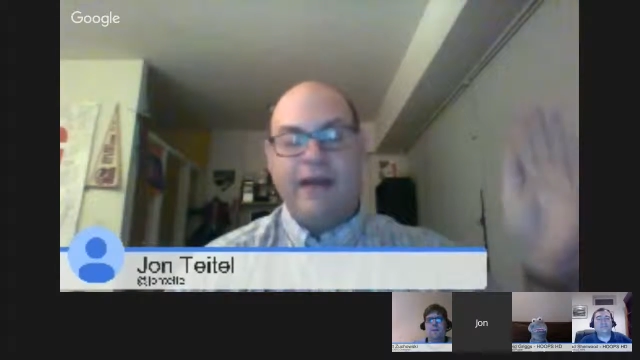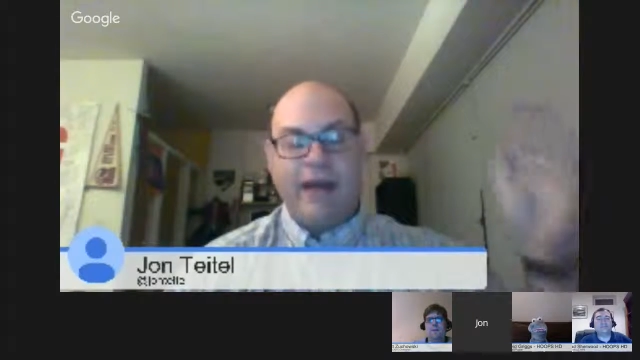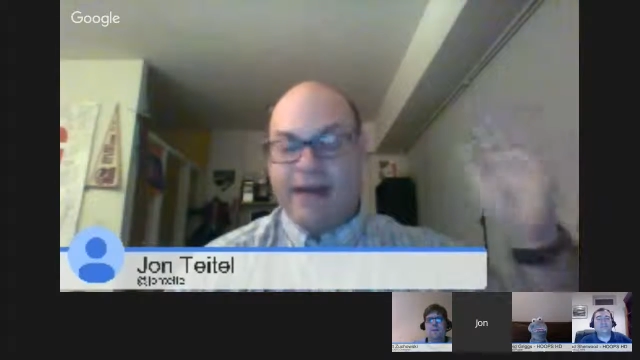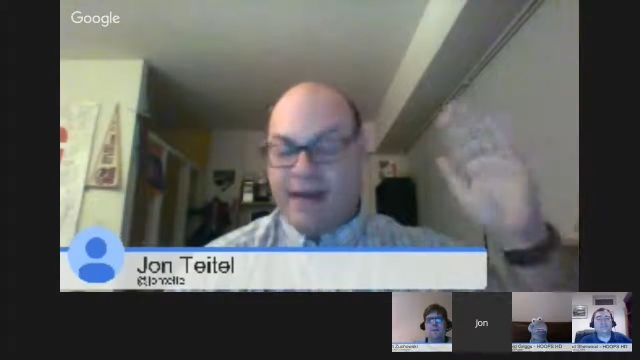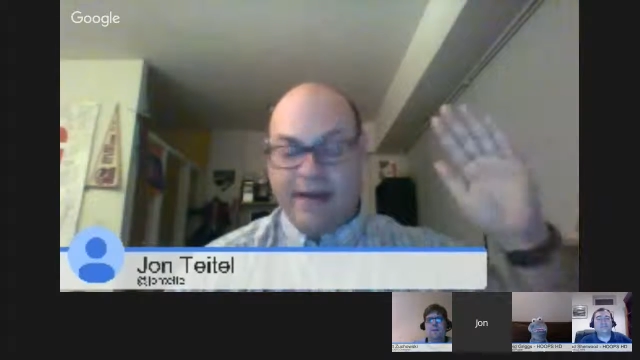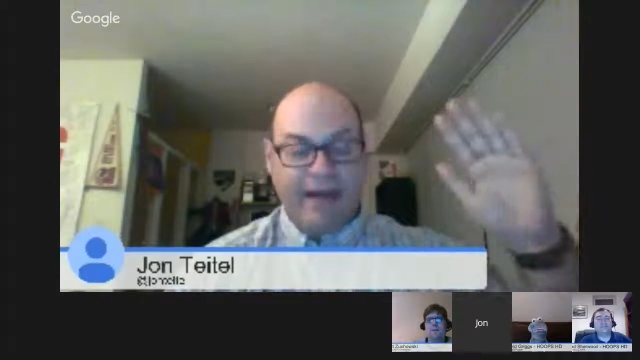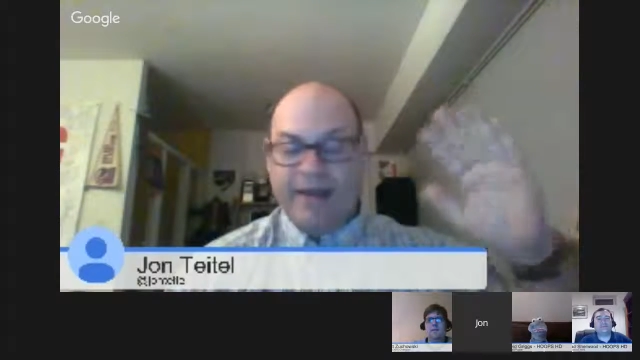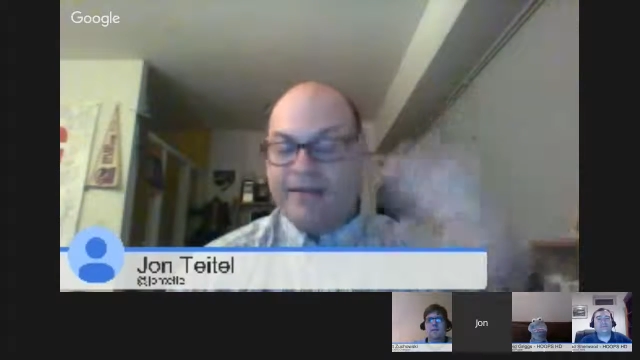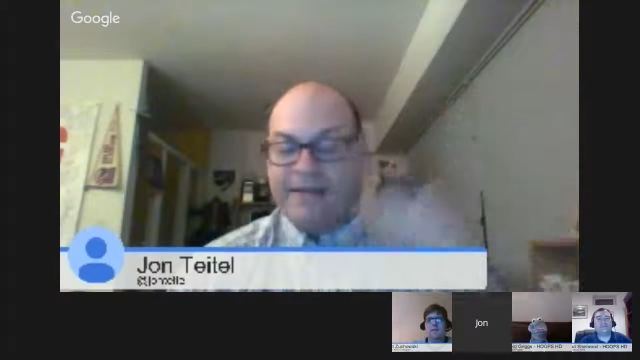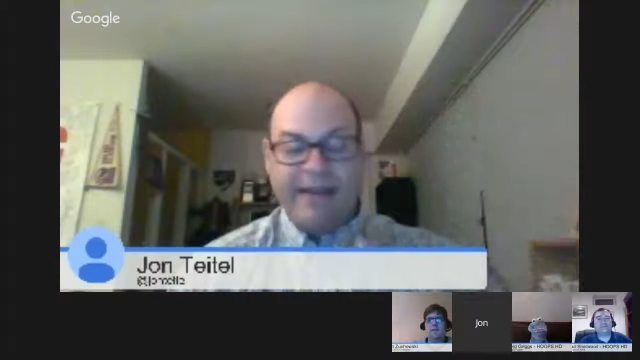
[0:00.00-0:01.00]
not
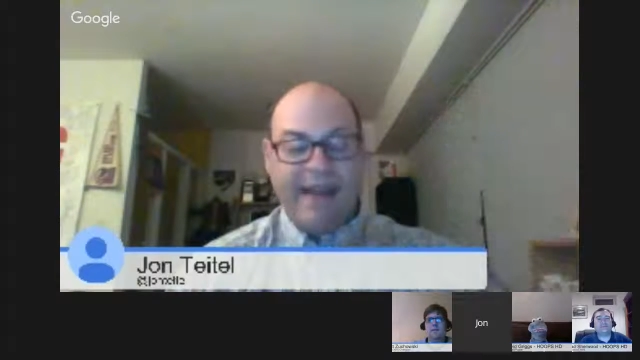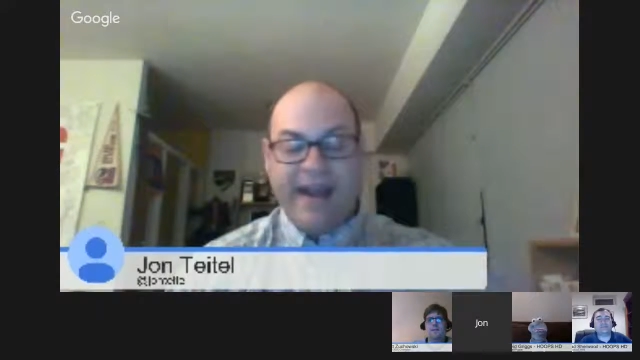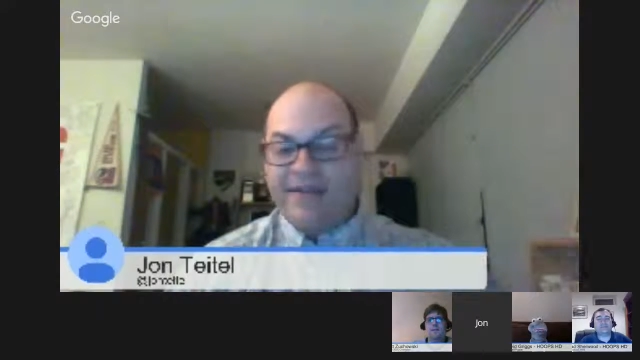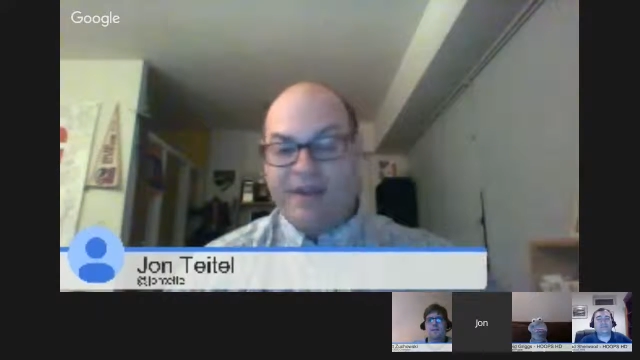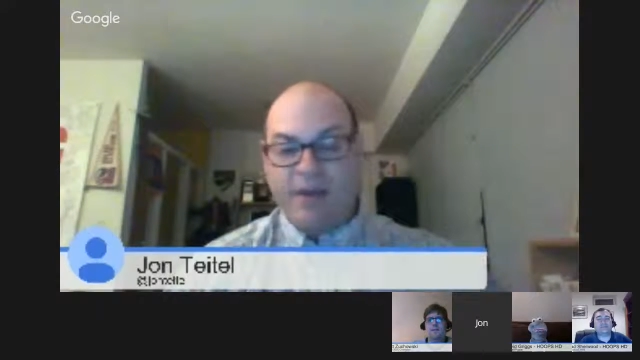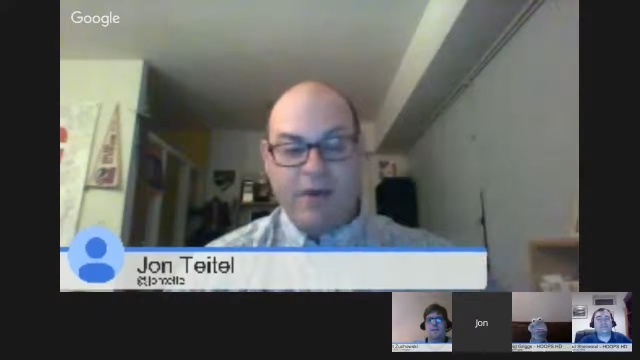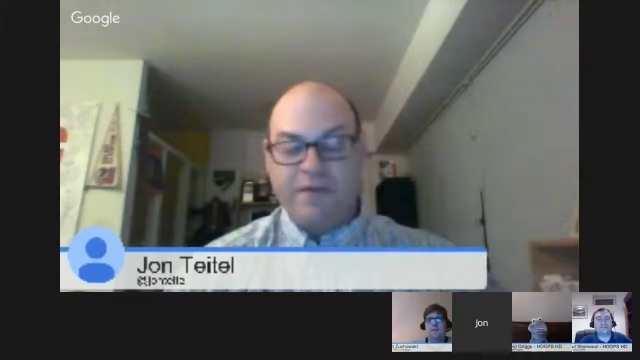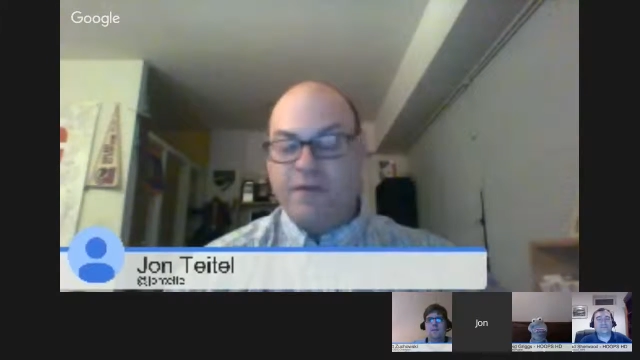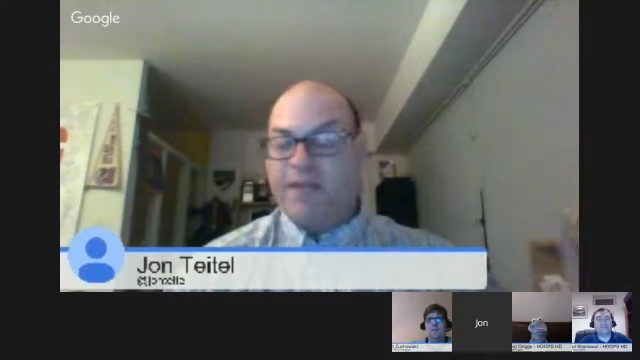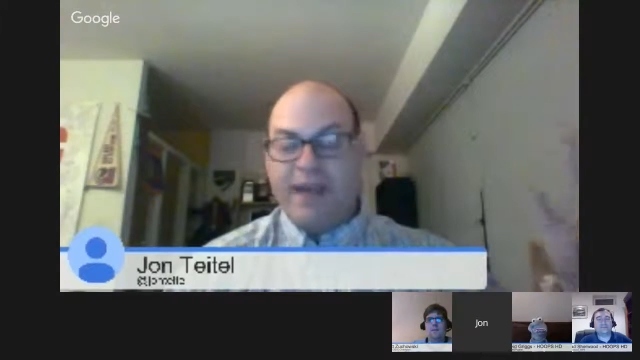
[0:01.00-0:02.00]
taking anything away
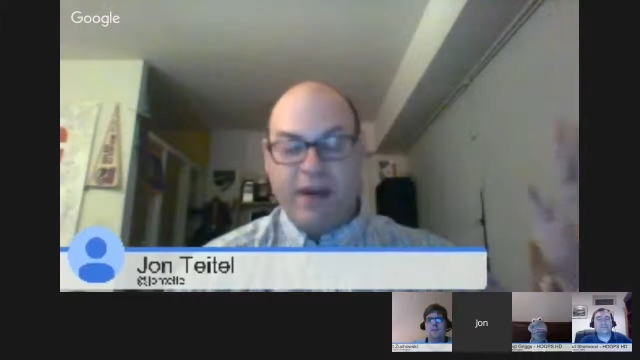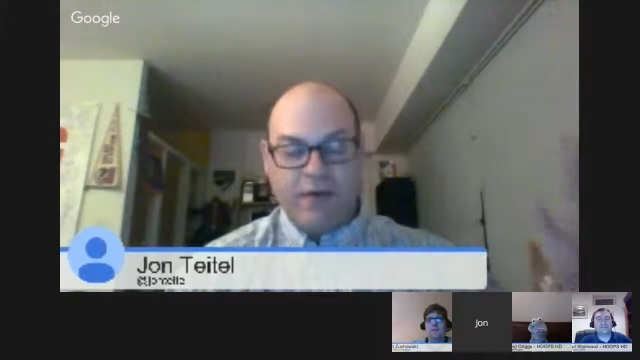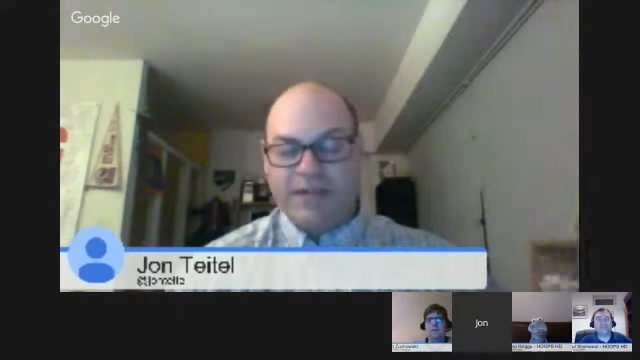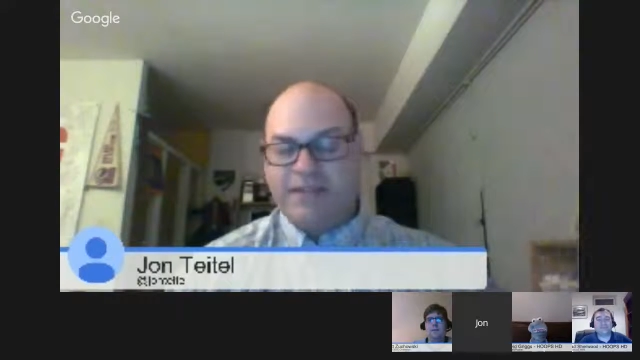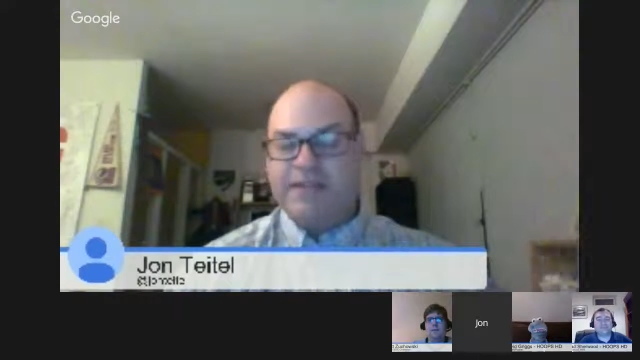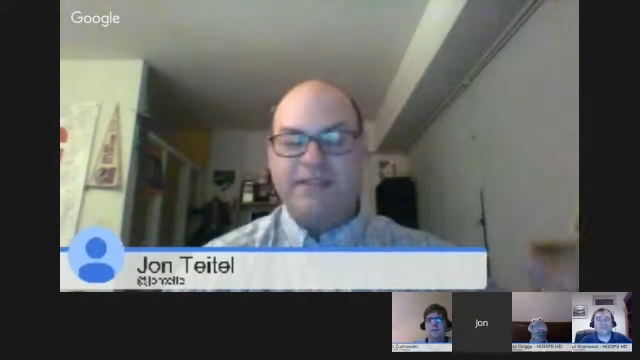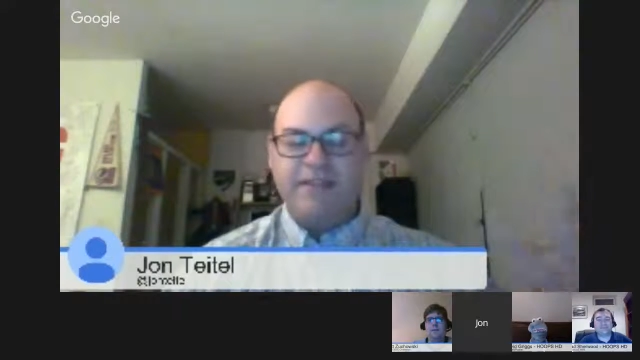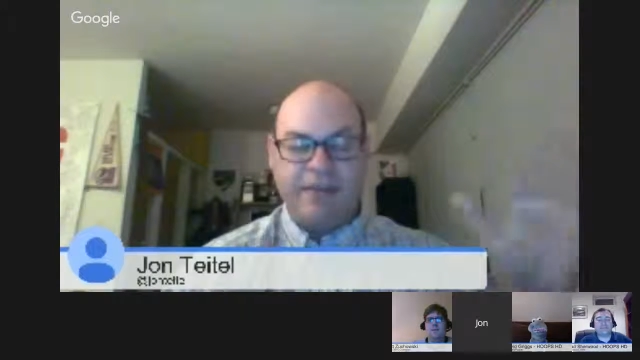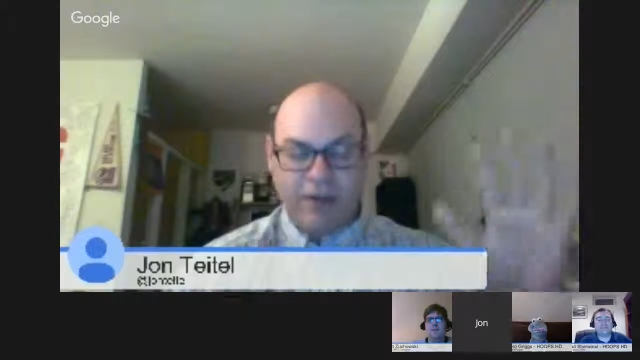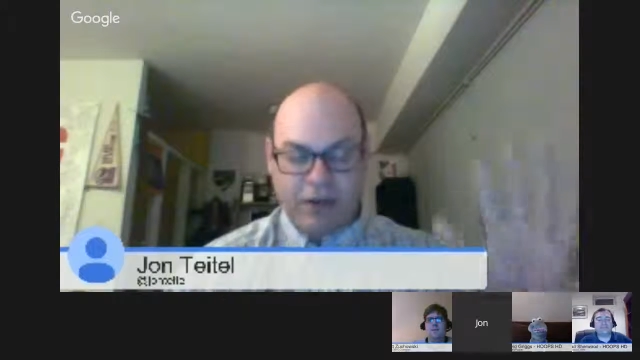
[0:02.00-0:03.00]
from them. They had a great season
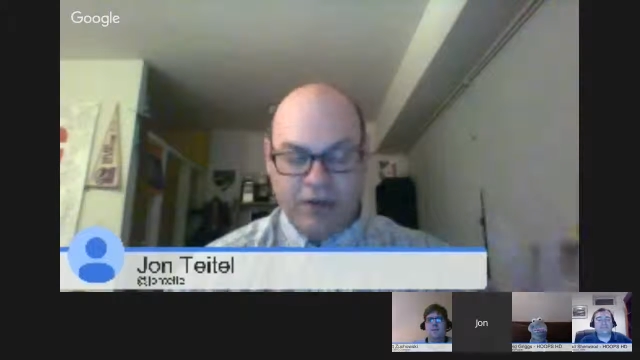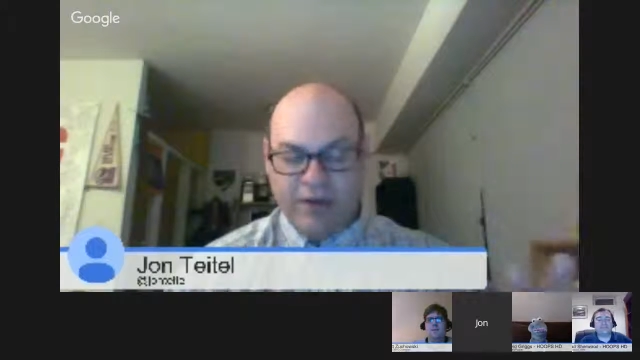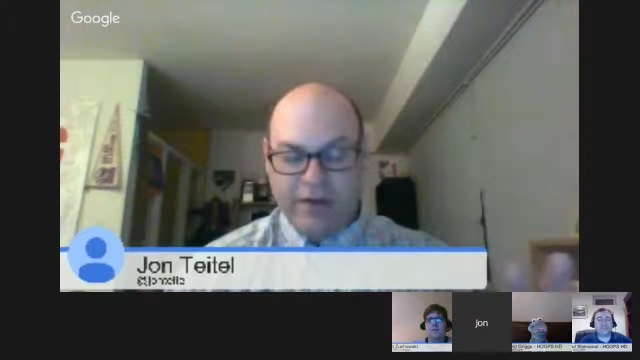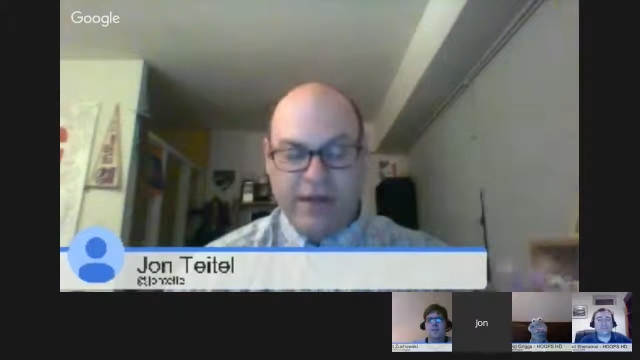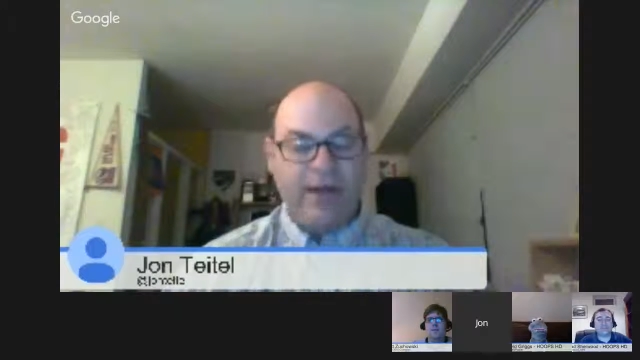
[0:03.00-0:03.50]
and they're good.